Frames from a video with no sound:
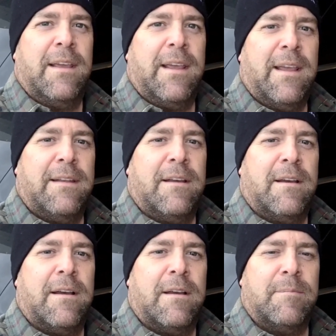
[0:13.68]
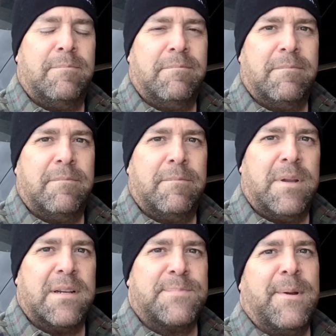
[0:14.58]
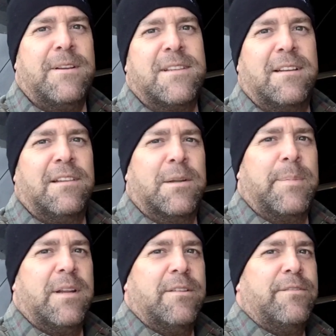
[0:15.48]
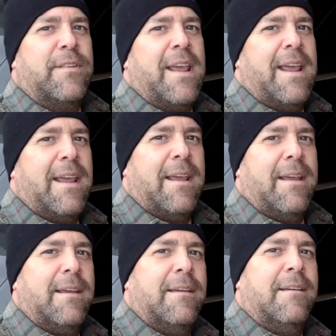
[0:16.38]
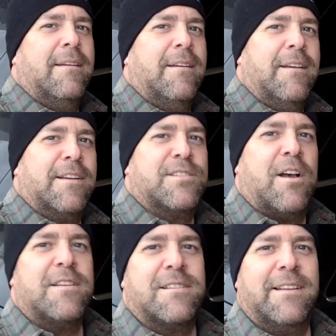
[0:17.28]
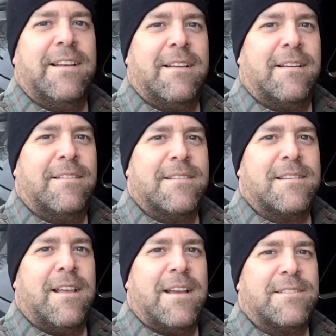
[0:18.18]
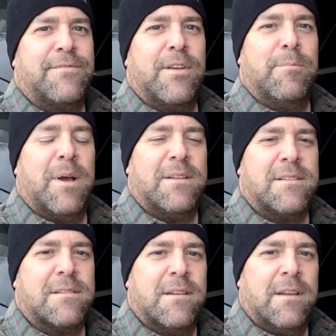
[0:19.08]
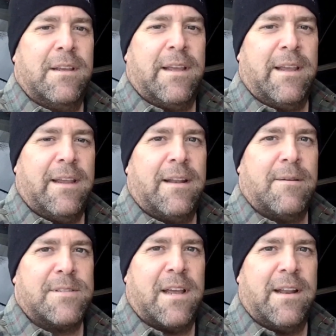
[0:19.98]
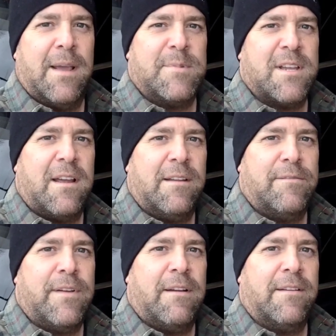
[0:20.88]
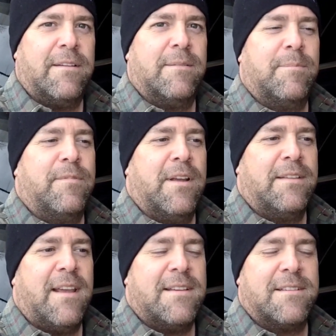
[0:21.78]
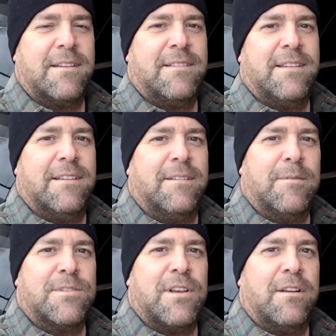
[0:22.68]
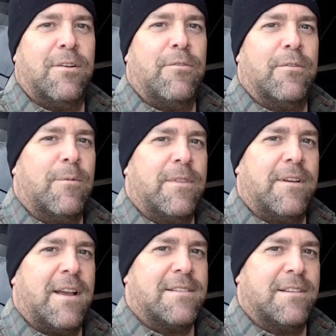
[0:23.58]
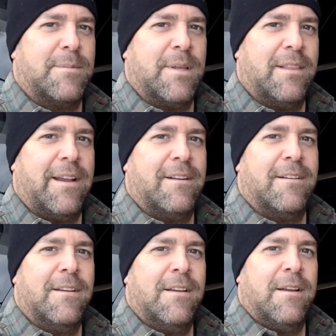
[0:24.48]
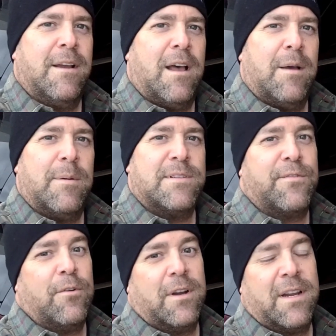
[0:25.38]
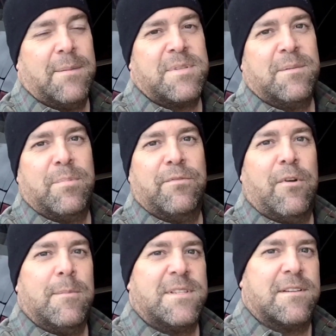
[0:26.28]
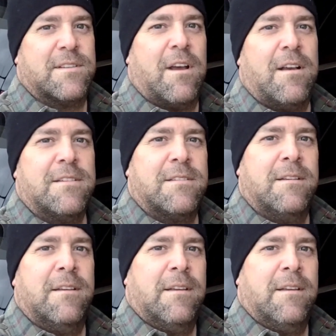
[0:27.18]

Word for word: and um, been experiencing a little bit of a exhaust leak this last few months and I was on Amazon and found a fantastic deal which I'll go over with you guys a little bit later. Uh, it's for a Gibson Performance Exhaust.